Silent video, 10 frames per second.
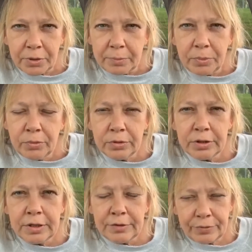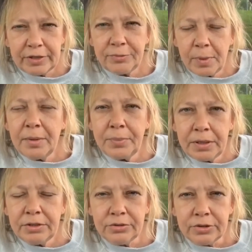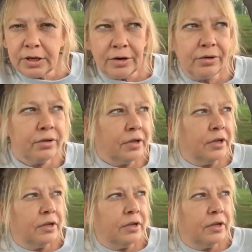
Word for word: people. That's my opinion now.